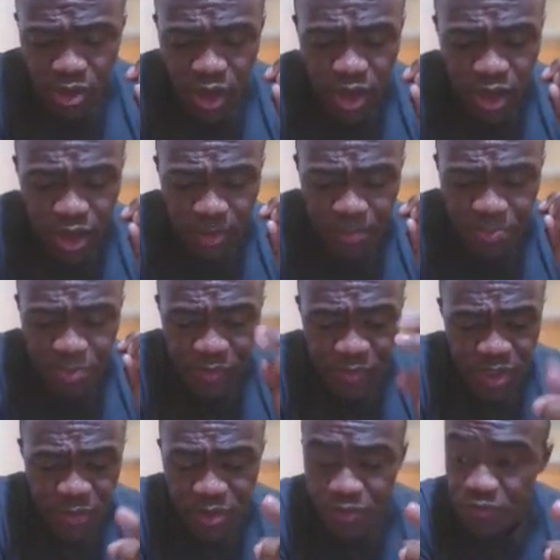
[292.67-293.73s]
Um,
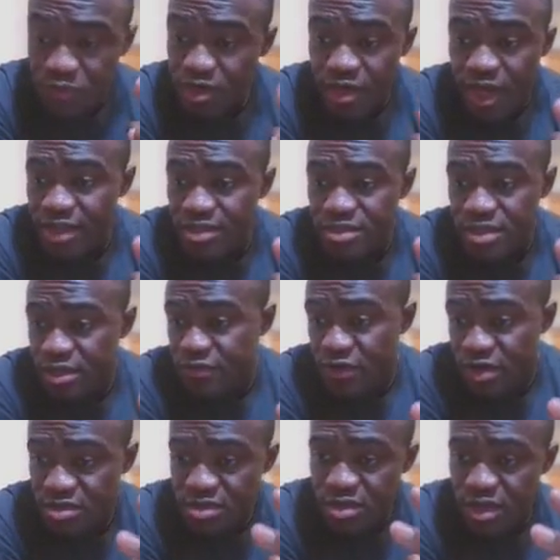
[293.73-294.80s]
three, we're running ads
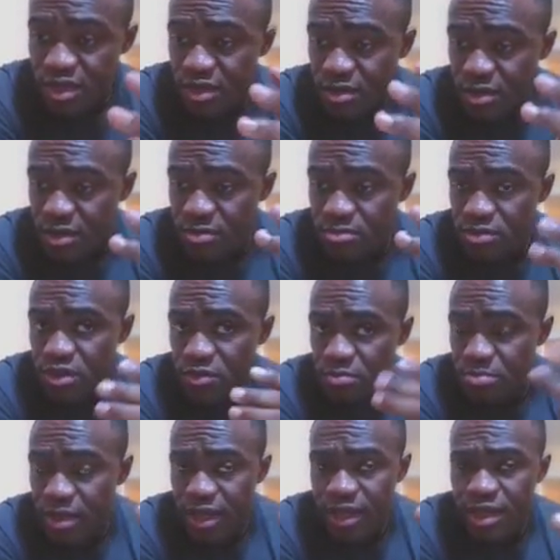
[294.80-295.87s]
across, uh, you know,
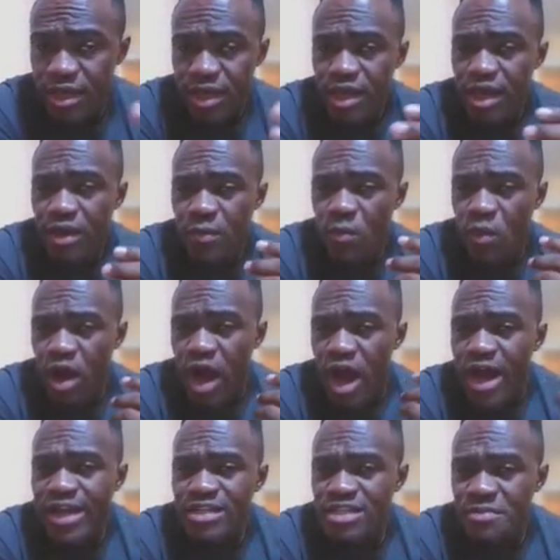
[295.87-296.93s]
Bing.
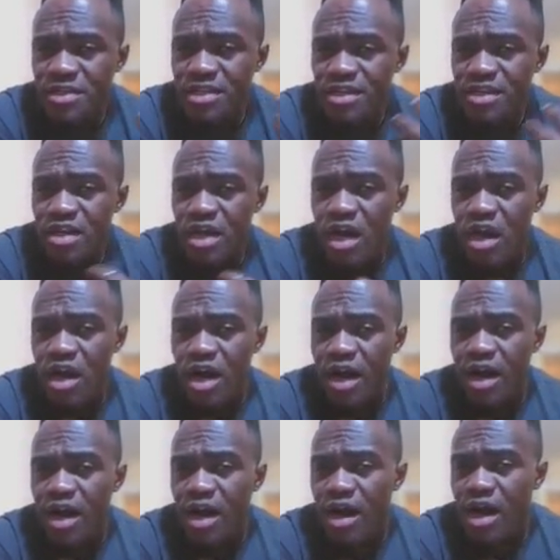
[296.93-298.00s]
I typically
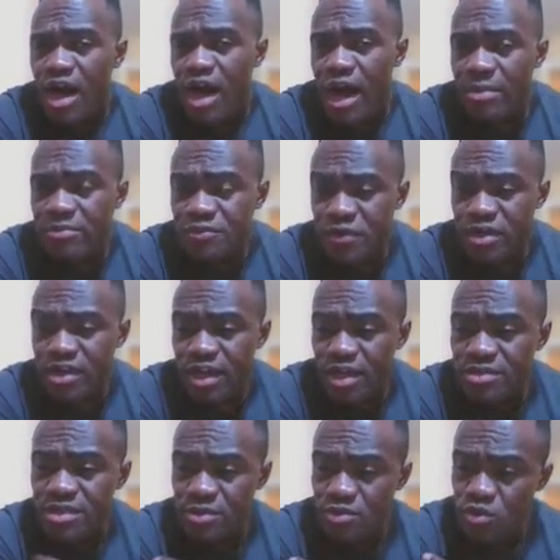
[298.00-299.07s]
I'm running
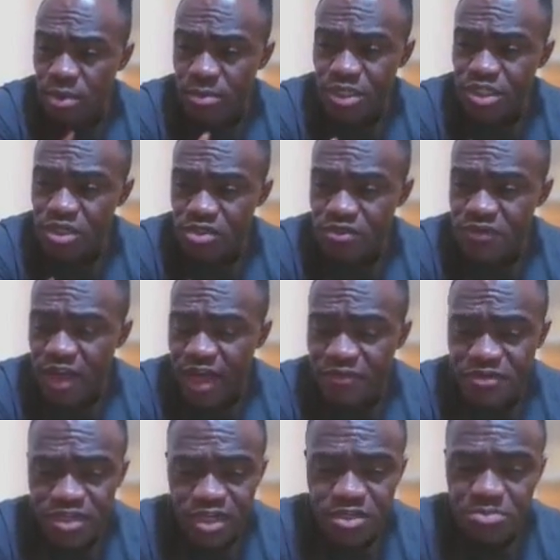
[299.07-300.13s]
ads, uh, so I'm in charge of the
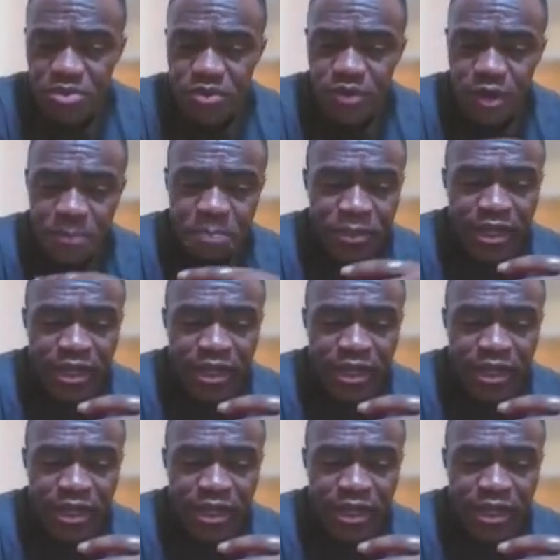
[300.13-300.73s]
advertising program.